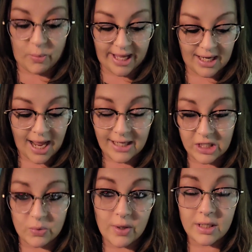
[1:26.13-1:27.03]
be it. I
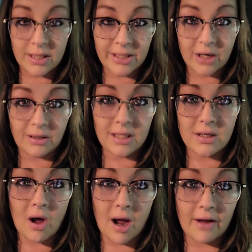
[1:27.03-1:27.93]
just wanted to start
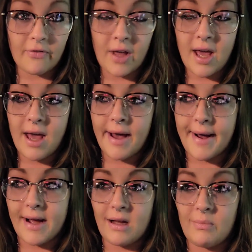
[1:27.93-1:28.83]
this off.
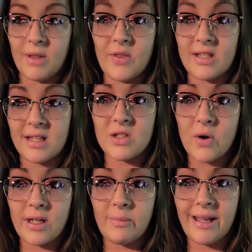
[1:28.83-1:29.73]
This is
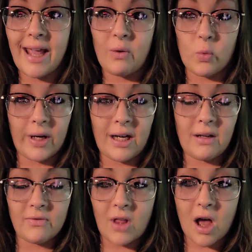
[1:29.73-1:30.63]
going to be a
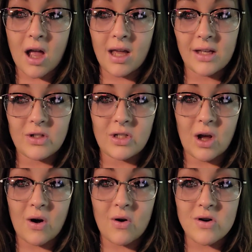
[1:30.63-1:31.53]
reading vlog.
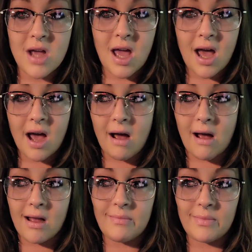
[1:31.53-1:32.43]
So
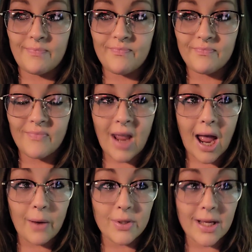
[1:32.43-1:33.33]

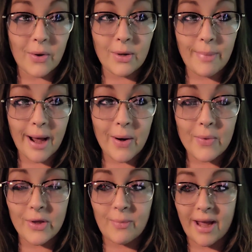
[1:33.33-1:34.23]
I was out and
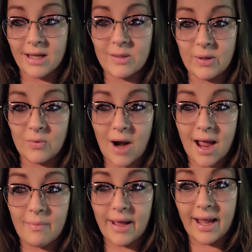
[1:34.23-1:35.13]
about with my husband,
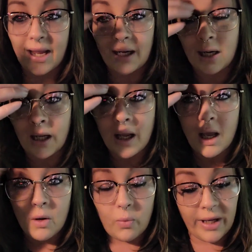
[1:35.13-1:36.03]
Rob, and
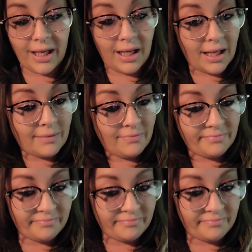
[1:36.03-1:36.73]
we